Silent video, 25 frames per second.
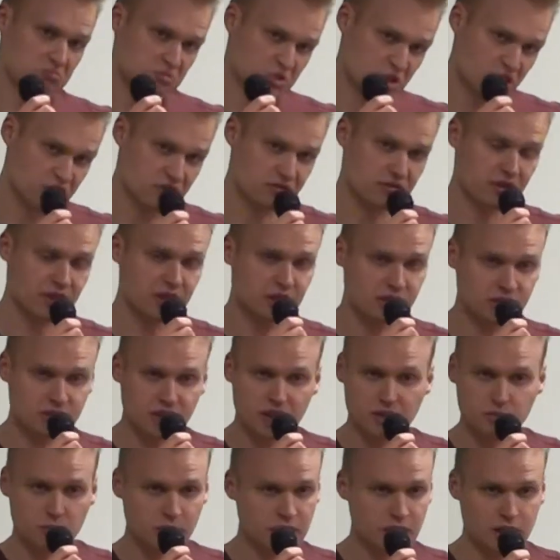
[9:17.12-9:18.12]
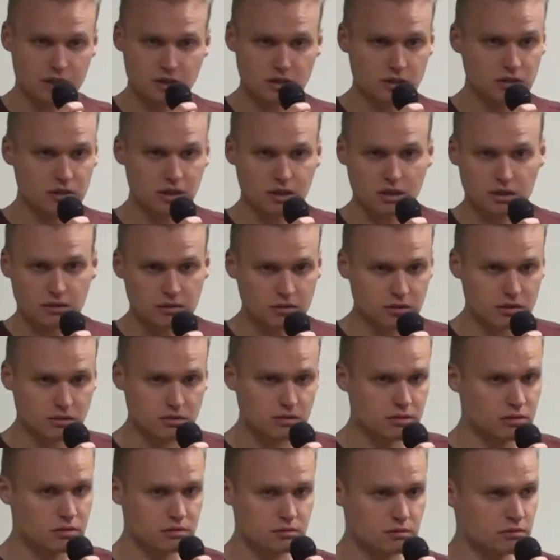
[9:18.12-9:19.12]
Just find the right balance, like,
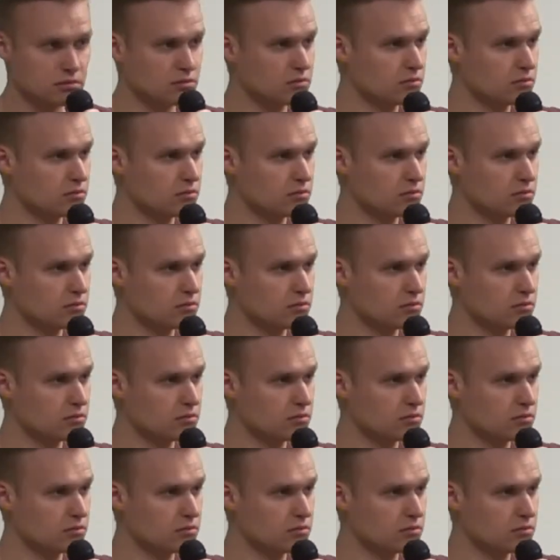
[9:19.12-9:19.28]
that's all.